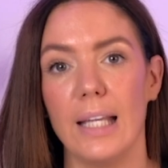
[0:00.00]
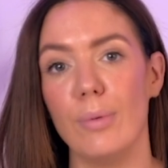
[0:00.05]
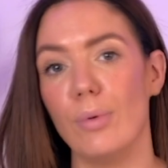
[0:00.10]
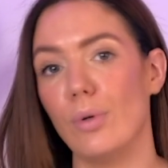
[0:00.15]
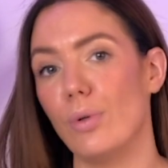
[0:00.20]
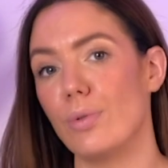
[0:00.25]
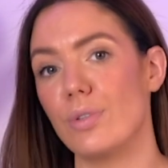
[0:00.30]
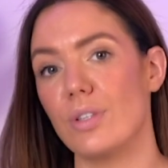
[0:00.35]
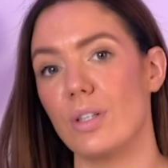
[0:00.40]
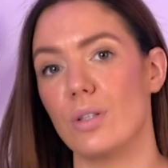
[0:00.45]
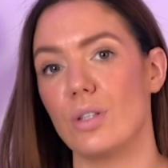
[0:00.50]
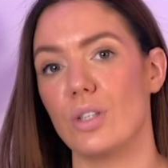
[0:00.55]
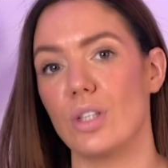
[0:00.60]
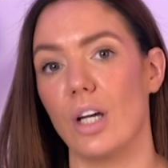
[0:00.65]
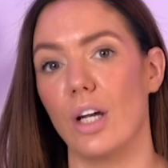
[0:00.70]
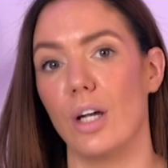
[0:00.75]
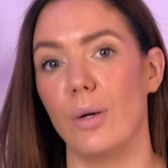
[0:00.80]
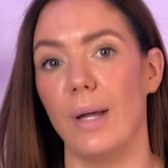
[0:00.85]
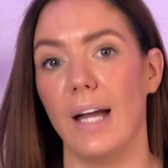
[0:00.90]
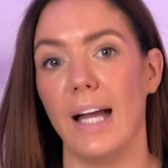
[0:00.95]
It will also
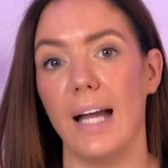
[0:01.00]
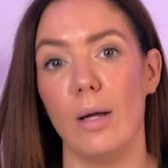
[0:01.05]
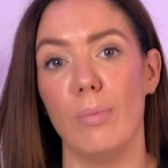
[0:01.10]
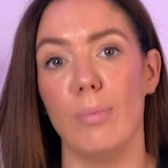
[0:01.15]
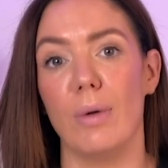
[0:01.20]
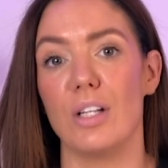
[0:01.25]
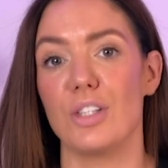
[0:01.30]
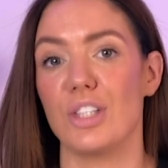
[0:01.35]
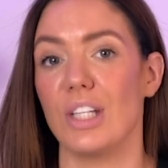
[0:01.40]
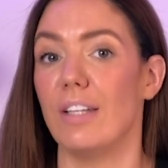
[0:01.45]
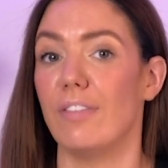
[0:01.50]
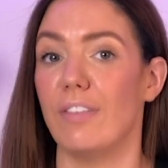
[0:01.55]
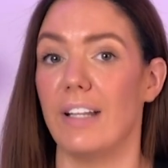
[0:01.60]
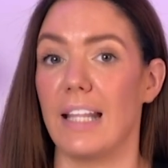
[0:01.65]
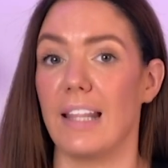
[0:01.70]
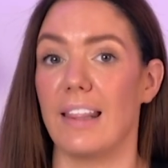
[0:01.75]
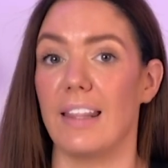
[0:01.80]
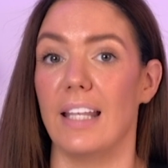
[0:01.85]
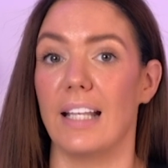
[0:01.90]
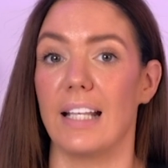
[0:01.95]
show how much, if
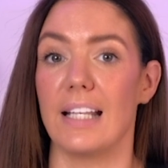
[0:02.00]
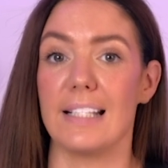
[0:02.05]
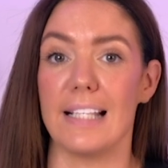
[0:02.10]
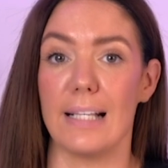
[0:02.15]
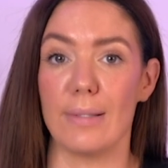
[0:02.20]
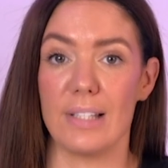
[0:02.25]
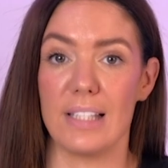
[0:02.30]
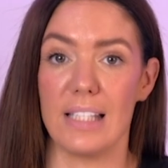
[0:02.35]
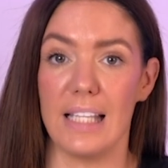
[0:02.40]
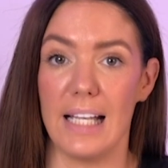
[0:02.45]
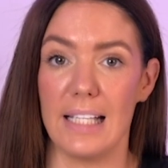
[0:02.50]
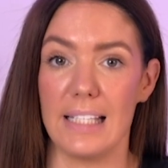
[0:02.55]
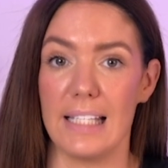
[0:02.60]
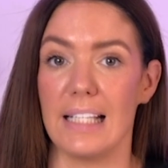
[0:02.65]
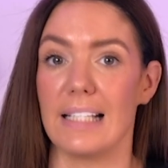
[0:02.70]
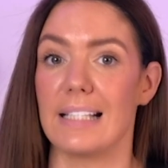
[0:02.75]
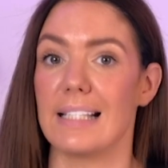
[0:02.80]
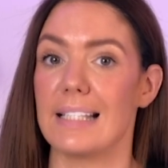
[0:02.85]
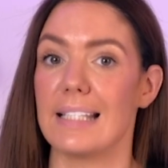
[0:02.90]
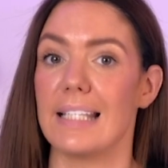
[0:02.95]
anything, is
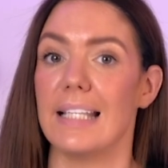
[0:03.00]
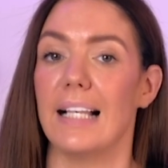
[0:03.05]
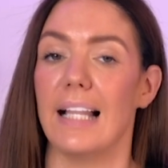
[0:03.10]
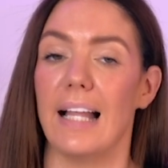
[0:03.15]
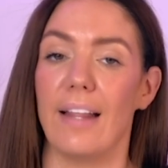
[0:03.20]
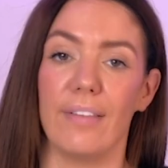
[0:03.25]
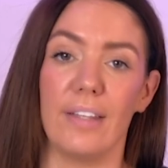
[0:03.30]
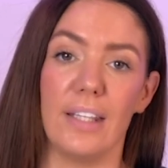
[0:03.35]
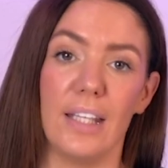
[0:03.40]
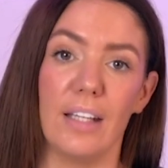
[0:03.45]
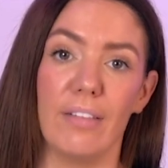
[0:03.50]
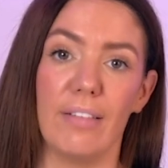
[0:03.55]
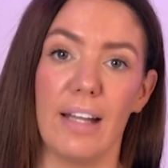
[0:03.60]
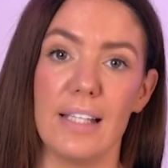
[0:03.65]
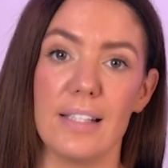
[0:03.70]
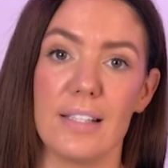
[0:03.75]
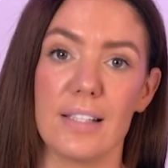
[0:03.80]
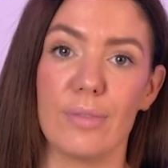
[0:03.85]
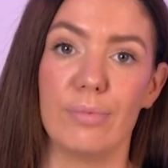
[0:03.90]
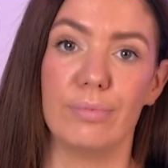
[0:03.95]
outstanding still at the year
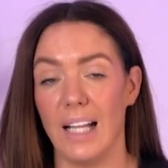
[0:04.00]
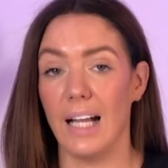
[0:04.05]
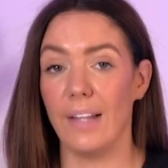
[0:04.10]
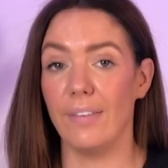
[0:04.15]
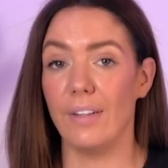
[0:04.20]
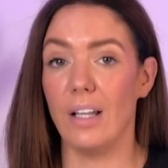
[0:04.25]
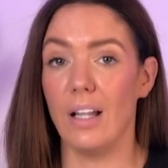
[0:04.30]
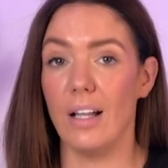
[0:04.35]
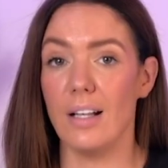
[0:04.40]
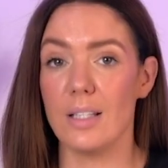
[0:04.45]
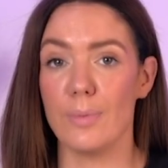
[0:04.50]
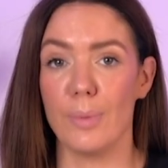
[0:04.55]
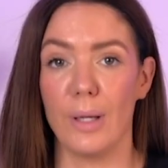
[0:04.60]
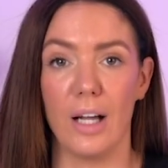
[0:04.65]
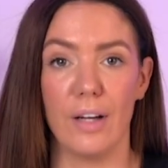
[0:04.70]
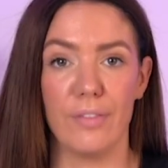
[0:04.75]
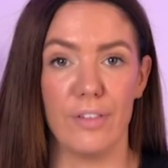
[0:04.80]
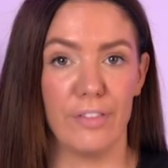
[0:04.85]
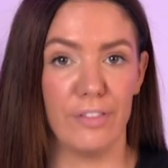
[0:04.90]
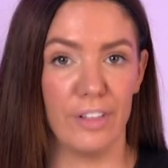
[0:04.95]
end. And the last
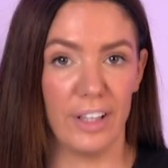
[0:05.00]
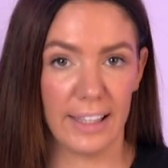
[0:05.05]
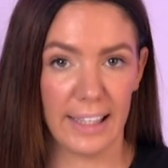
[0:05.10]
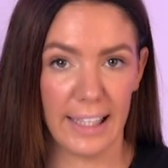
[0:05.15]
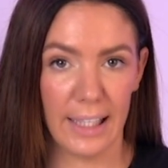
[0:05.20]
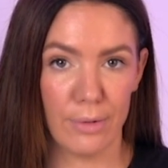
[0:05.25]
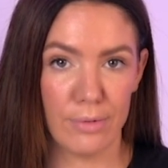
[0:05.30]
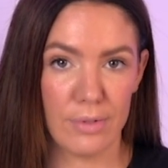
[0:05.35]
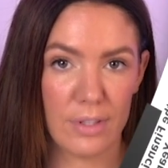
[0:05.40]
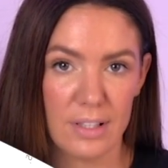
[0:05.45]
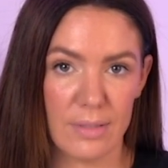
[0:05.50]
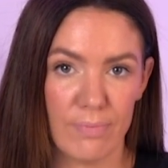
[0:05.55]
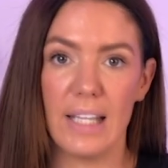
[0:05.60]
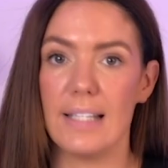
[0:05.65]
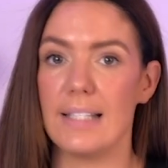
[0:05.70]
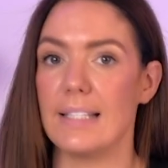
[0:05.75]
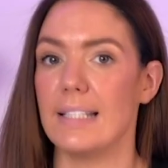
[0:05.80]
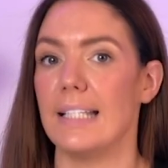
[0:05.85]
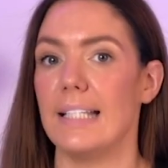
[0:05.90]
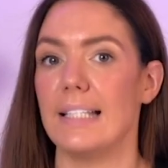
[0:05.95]
part of the full accounts
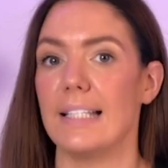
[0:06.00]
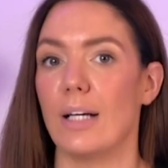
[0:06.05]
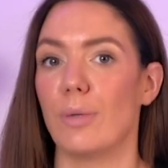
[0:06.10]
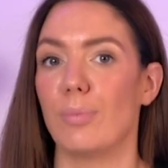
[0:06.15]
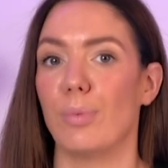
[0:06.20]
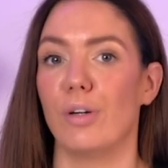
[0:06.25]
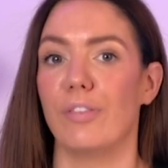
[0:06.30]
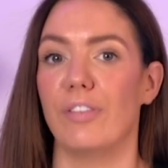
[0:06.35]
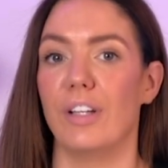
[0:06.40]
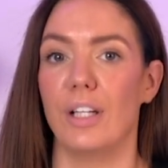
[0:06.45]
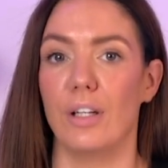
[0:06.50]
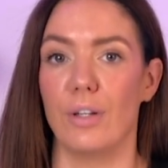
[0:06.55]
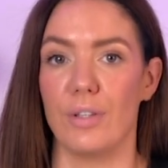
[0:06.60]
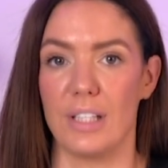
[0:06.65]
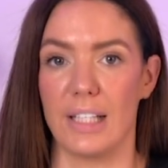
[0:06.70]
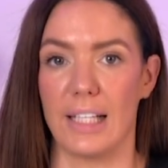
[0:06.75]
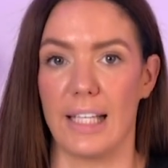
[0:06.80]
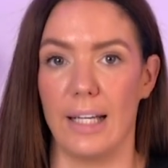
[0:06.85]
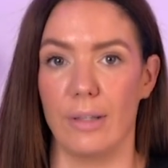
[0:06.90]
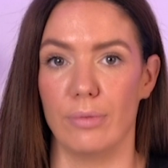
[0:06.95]
is a detailed profit and
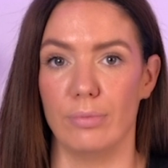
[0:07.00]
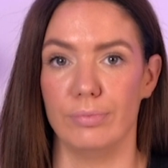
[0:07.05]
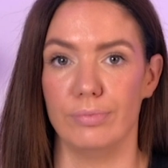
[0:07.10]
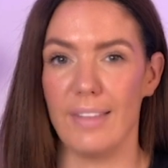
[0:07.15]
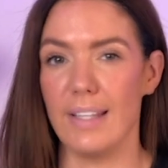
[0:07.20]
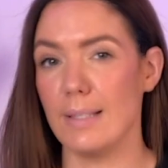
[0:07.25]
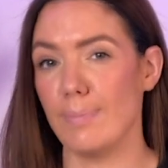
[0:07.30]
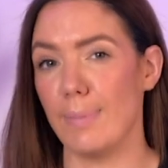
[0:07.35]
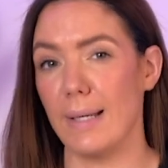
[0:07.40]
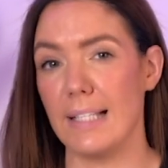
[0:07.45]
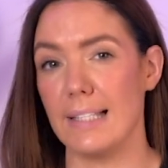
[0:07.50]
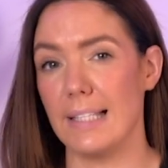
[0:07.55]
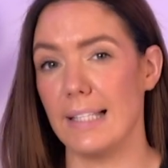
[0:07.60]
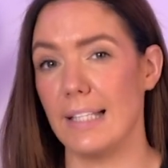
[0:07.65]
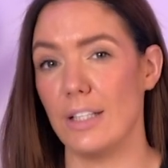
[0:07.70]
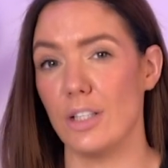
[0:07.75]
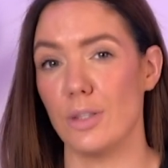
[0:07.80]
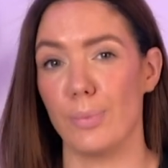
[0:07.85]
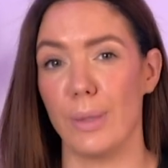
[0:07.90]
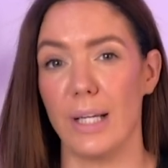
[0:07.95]
loss account. This
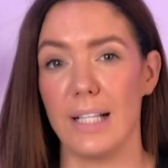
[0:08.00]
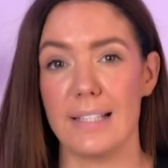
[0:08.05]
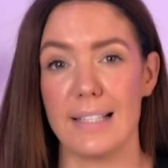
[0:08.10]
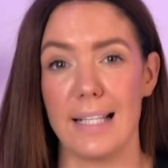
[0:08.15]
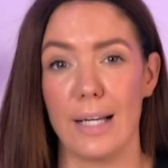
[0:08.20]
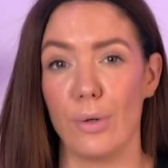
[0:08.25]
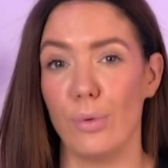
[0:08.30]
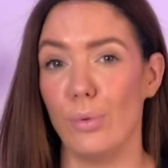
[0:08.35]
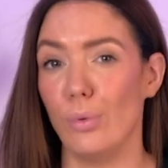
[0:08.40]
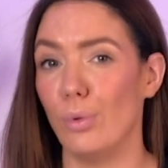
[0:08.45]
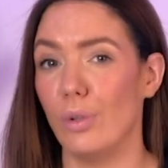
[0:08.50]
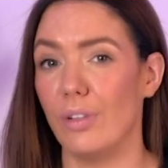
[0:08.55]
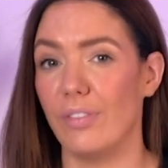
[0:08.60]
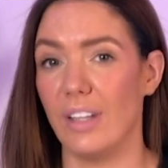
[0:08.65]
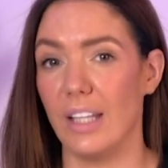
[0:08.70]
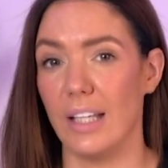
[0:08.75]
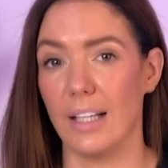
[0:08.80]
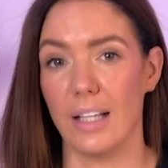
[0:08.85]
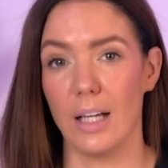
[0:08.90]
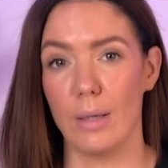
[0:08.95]
basically just breaks down all of
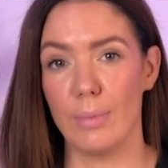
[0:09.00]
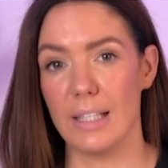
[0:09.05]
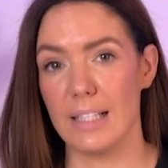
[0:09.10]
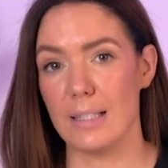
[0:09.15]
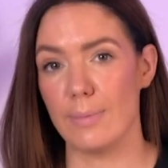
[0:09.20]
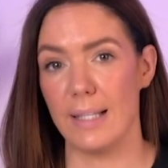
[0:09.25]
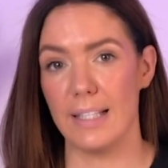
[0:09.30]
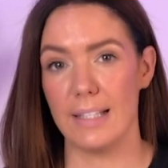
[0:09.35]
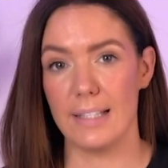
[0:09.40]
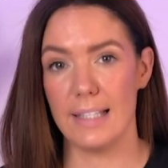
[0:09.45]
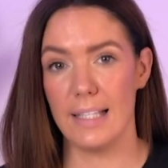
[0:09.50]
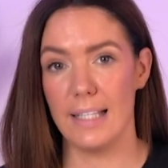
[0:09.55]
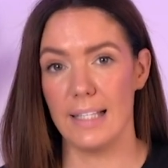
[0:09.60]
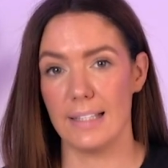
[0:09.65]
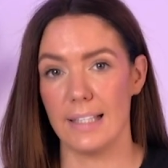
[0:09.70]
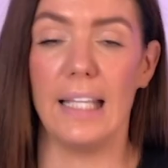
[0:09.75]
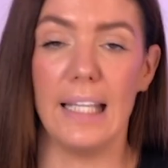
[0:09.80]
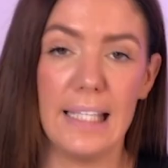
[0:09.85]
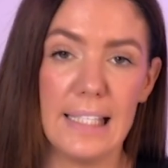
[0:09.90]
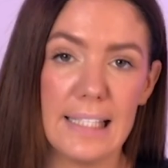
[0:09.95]
the income and
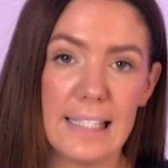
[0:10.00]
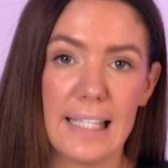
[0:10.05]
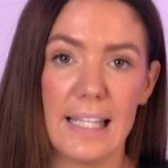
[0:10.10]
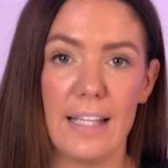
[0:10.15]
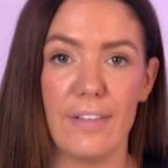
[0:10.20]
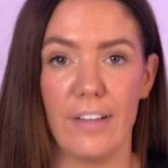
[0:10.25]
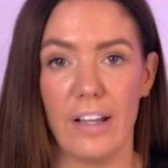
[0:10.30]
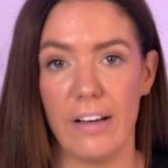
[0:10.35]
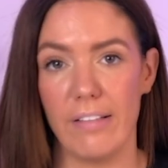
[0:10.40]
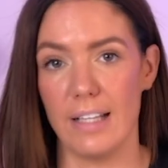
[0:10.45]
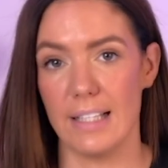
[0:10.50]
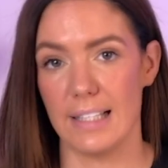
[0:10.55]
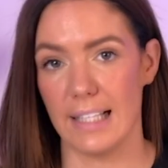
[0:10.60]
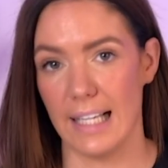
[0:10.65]
expenses into their various